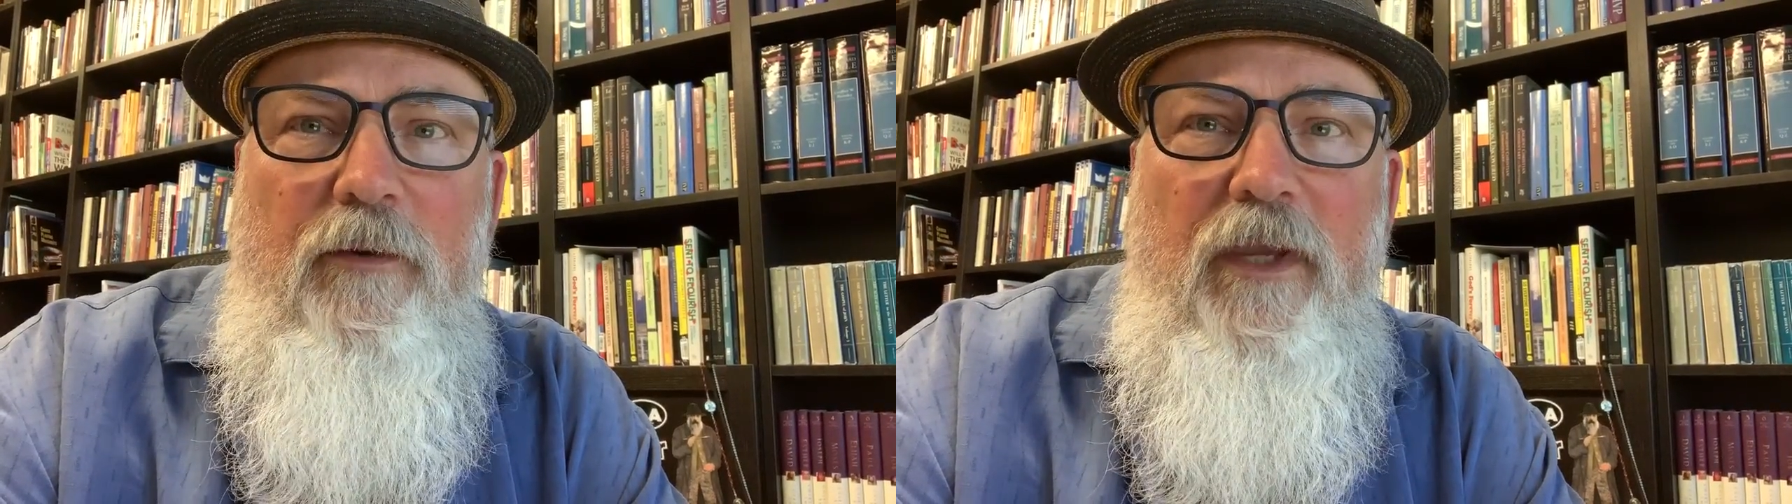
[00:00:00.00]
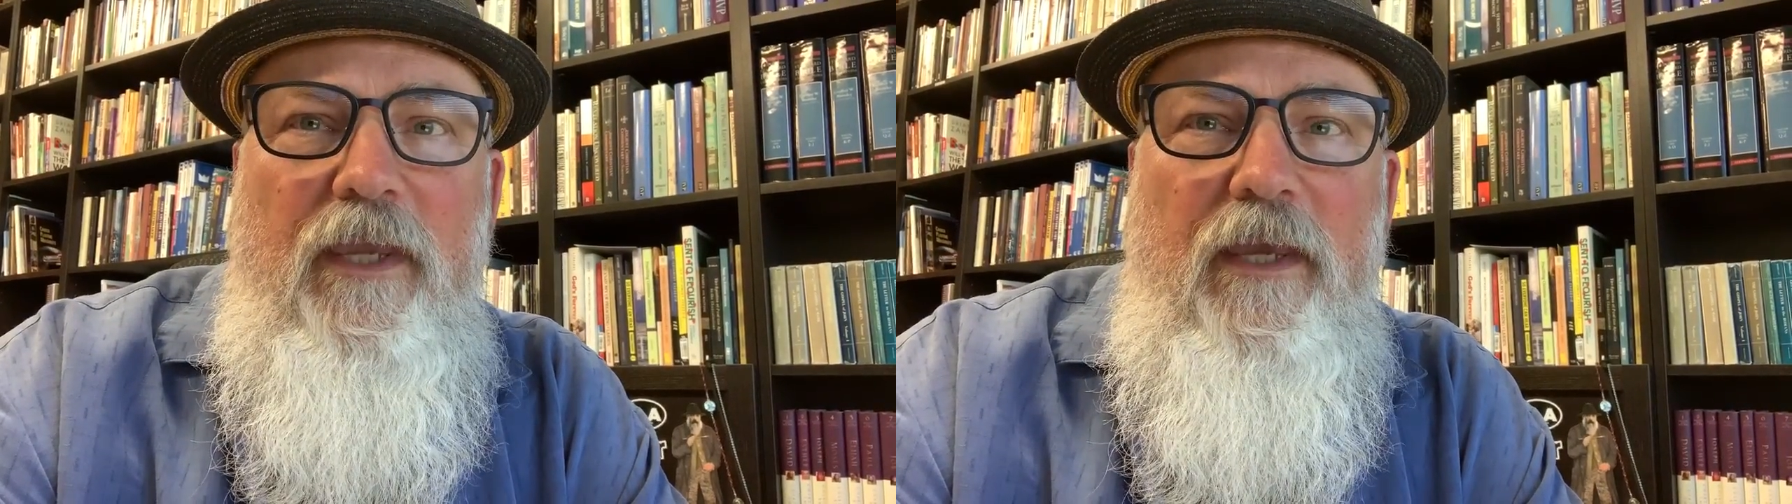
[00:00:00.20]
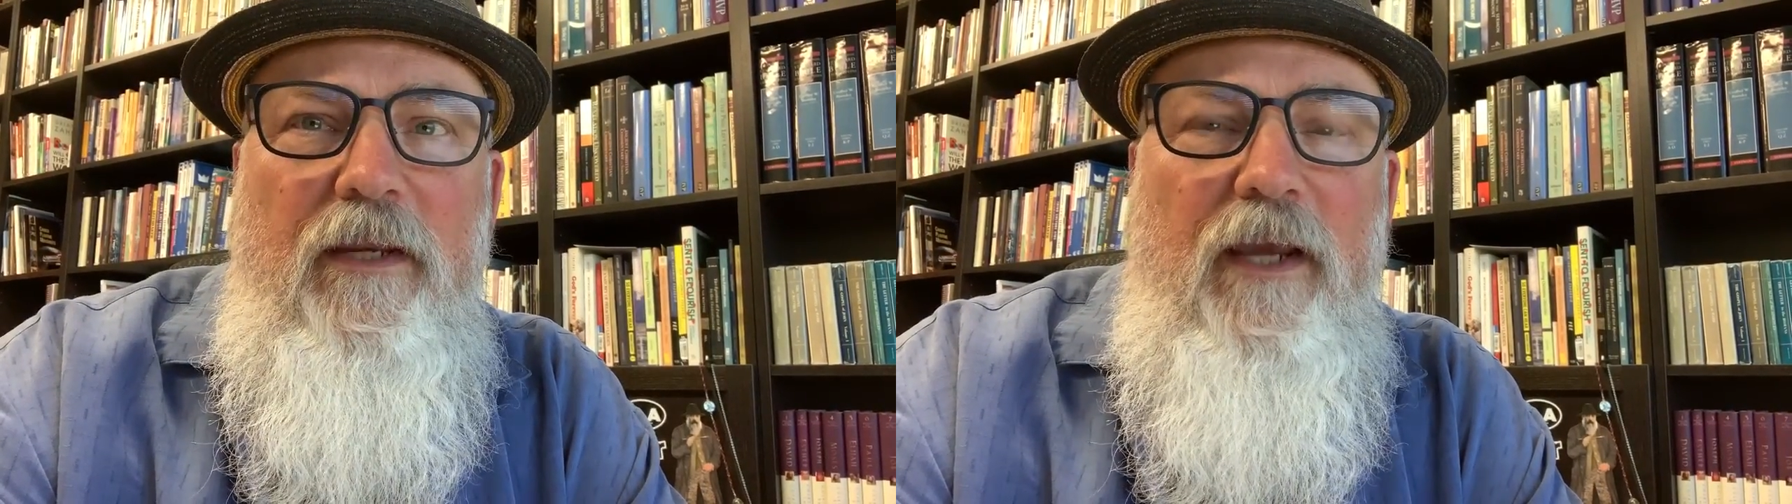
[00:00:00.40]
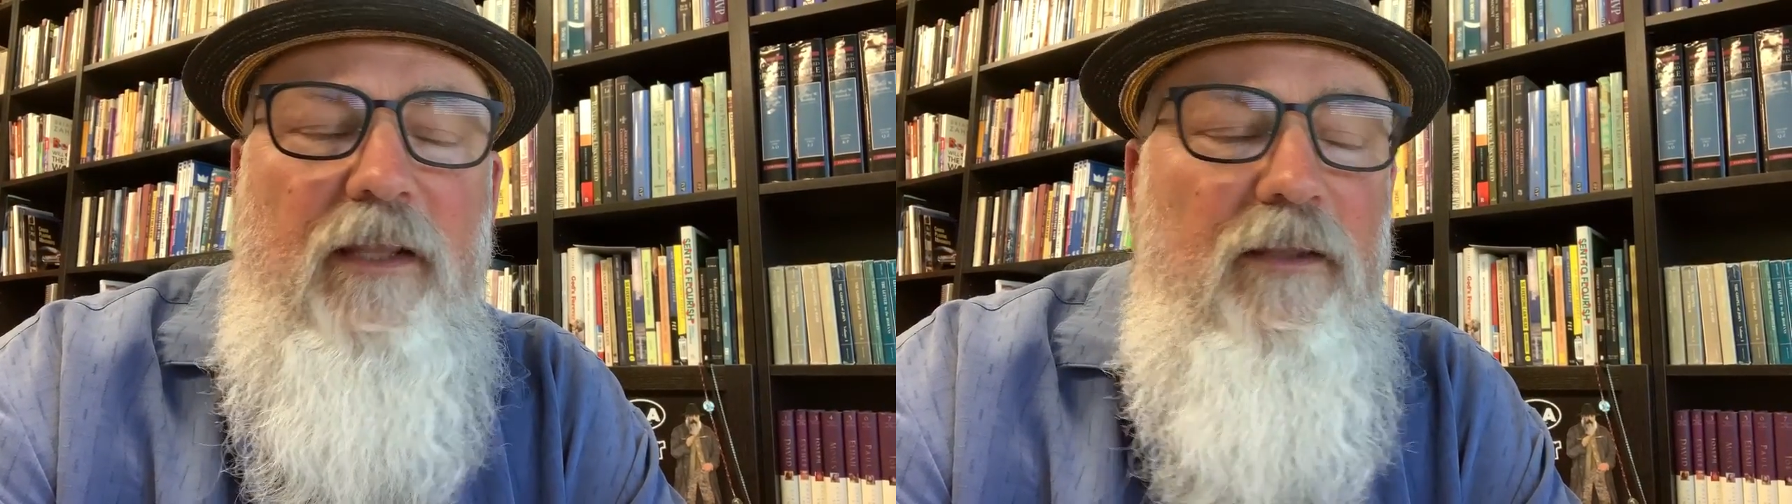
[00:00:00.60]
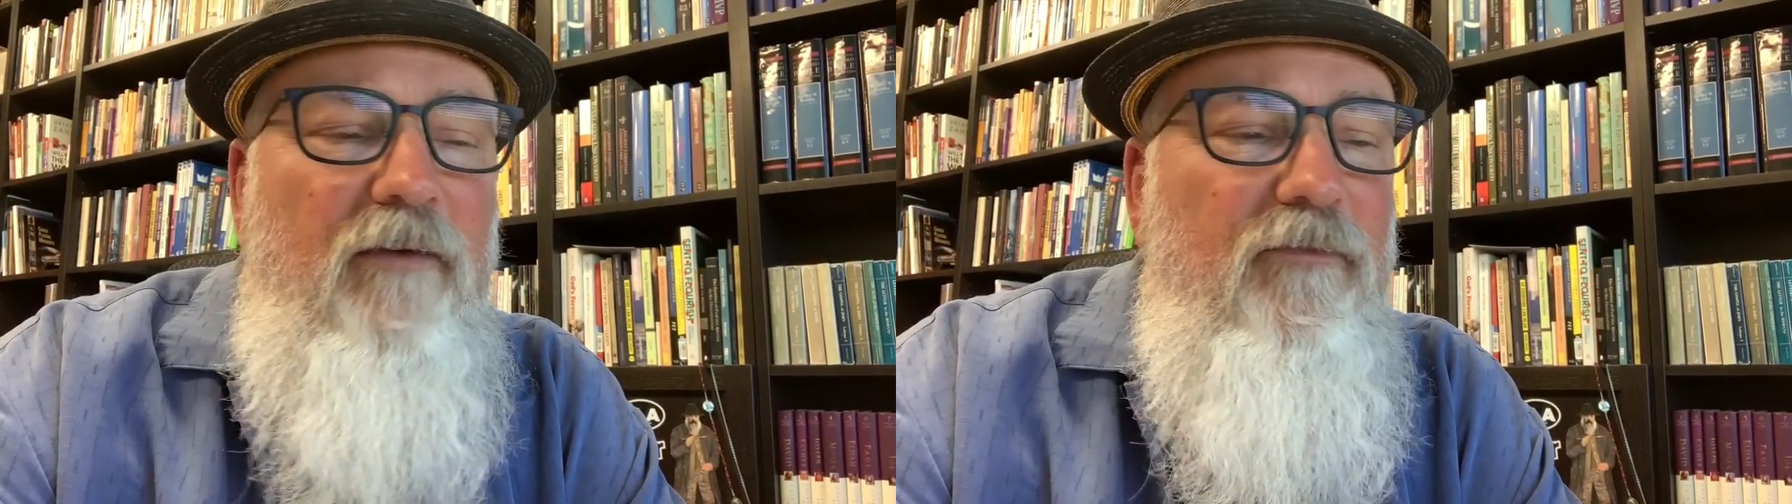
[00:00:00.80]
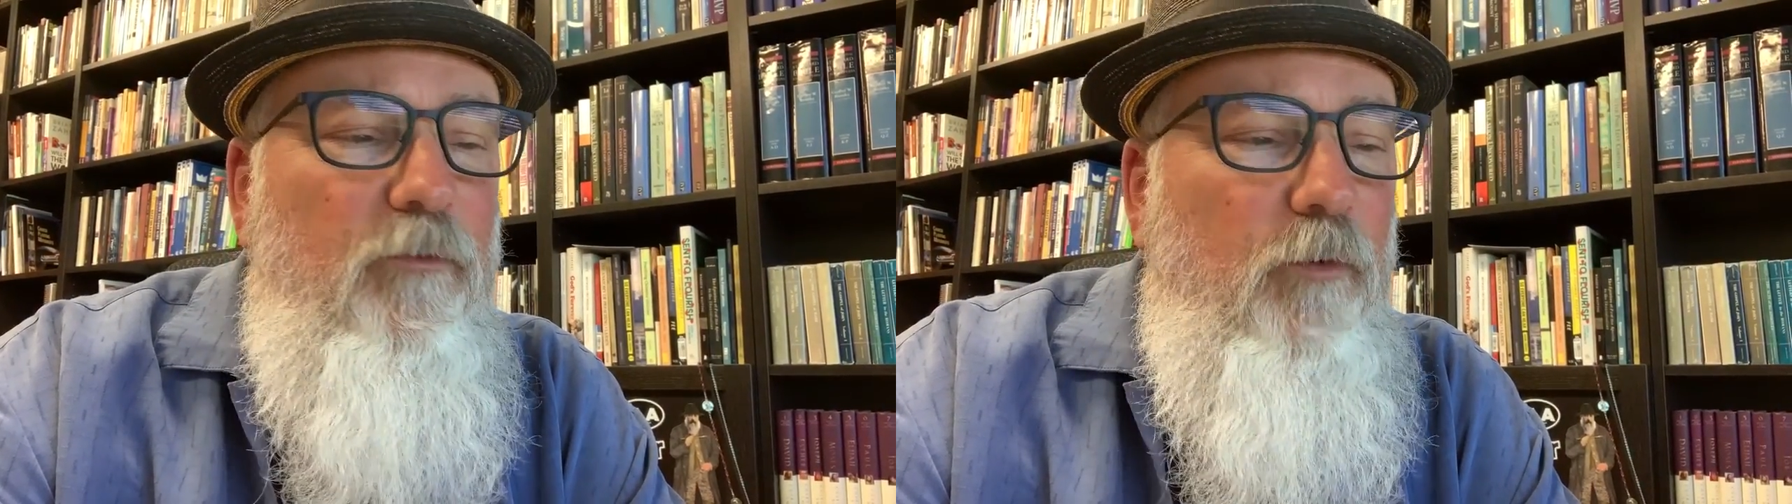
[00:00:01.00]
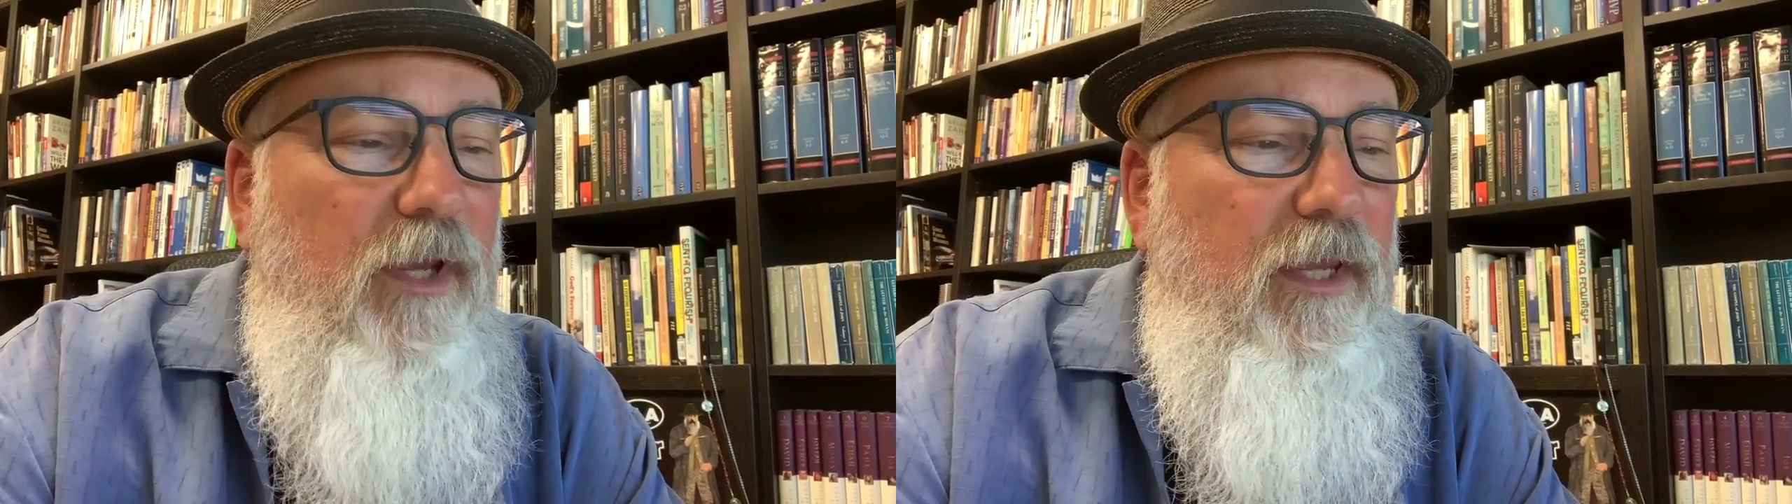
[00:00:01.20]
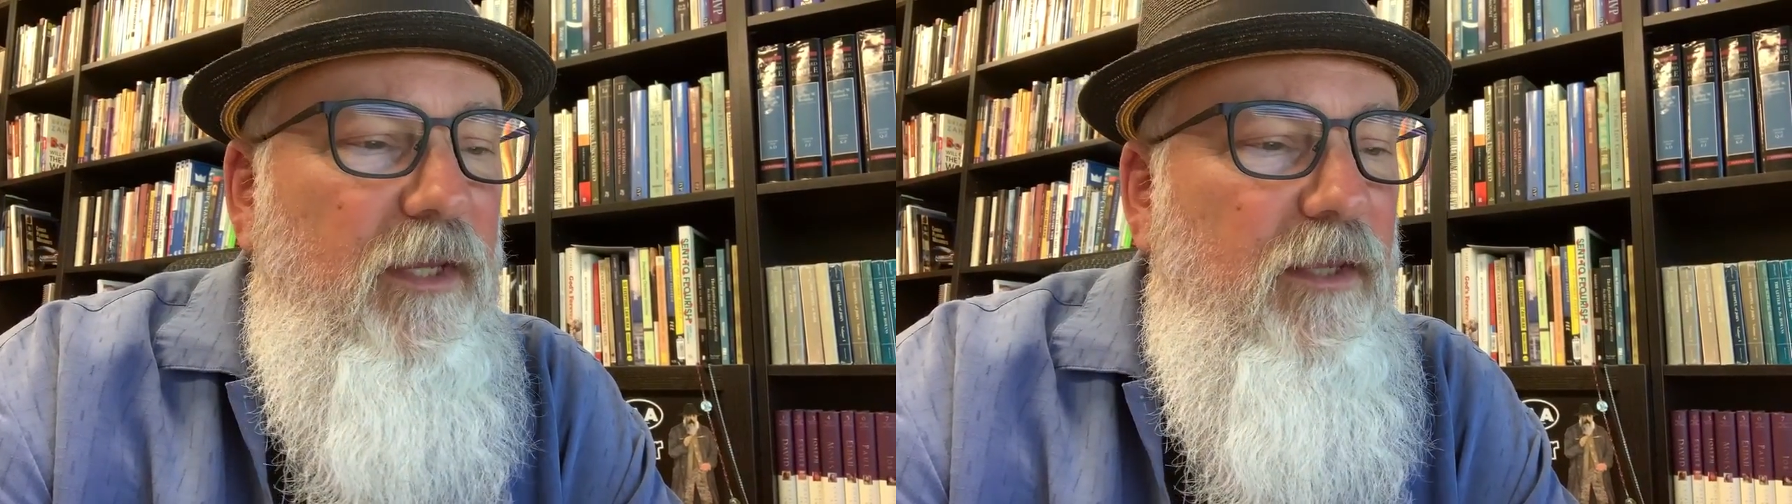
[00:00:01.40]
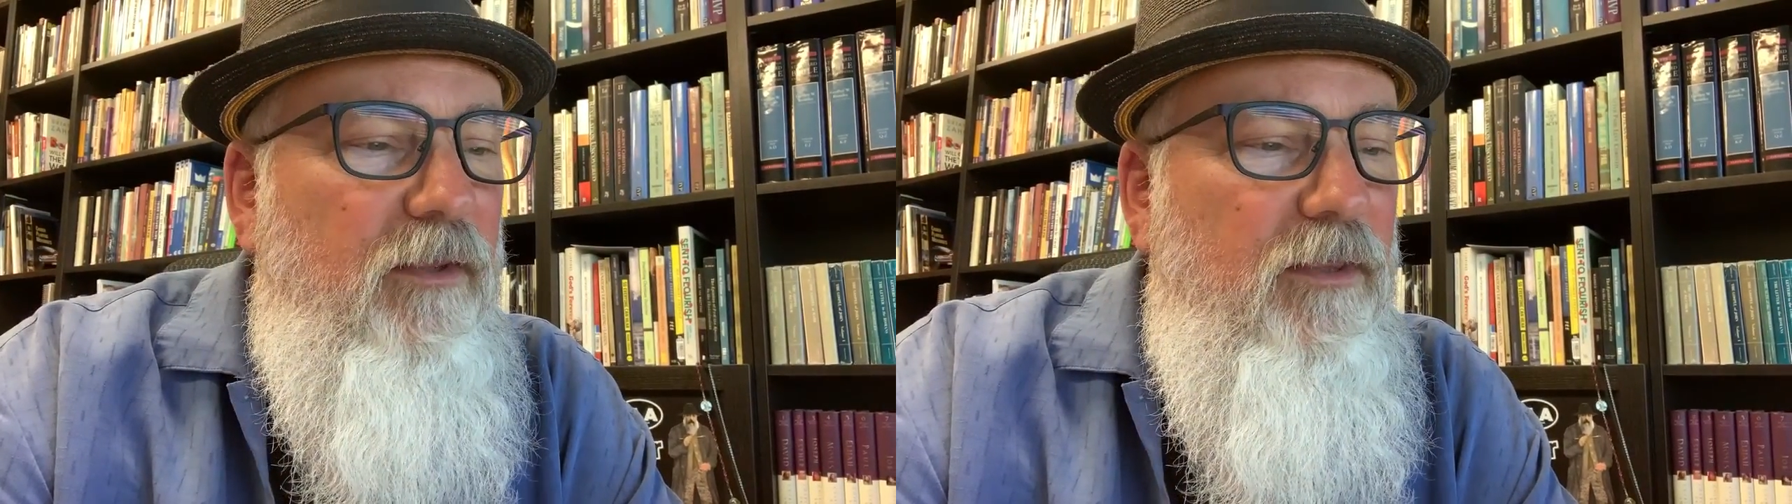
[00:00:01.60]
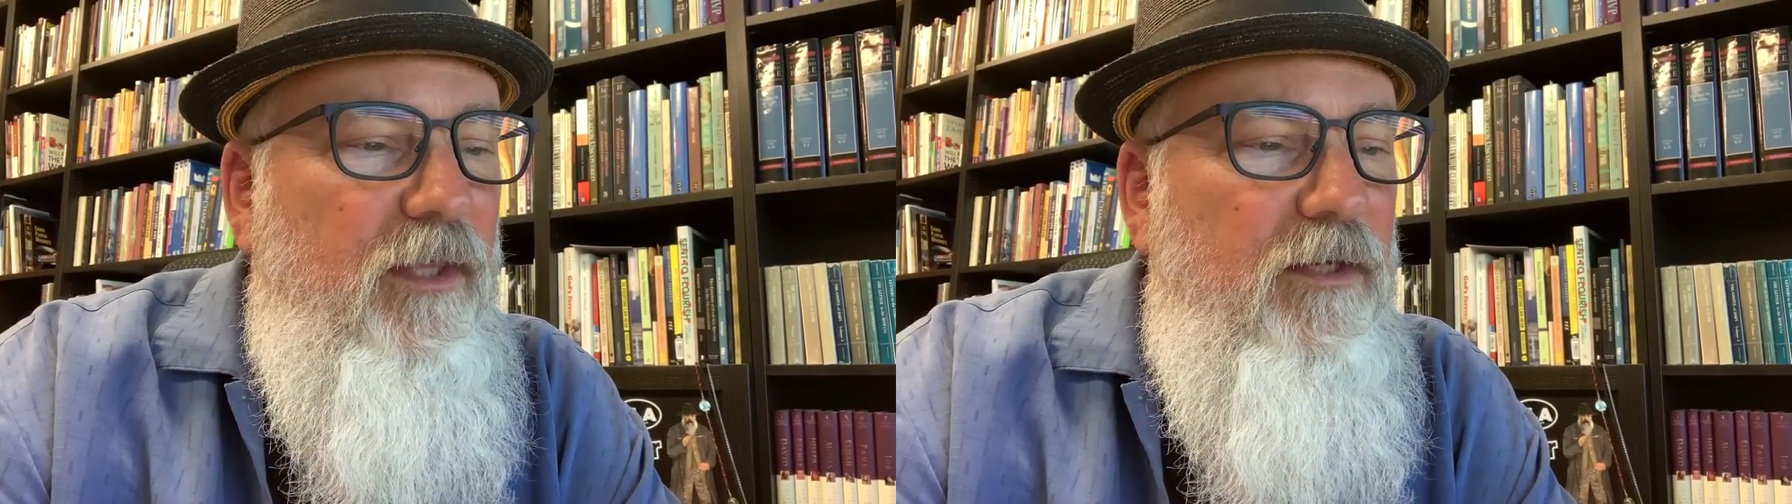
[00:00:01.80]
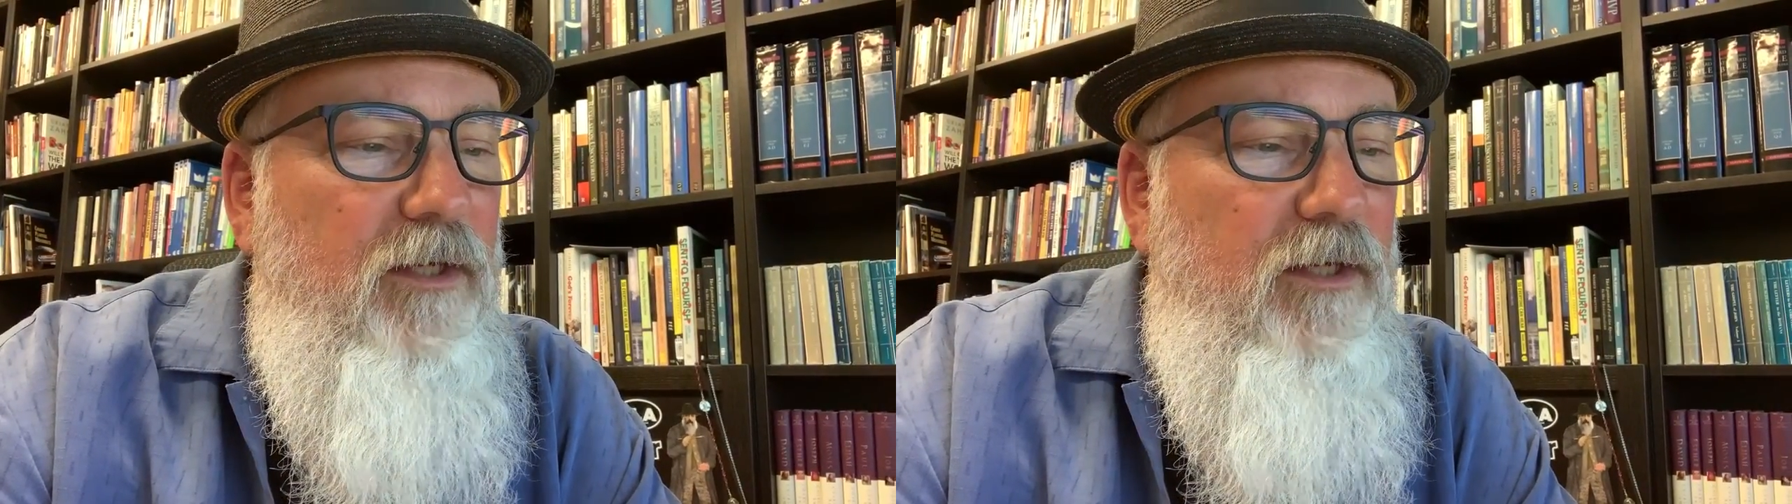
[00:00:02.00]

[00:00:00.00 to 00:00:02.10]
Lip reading: And I love the way that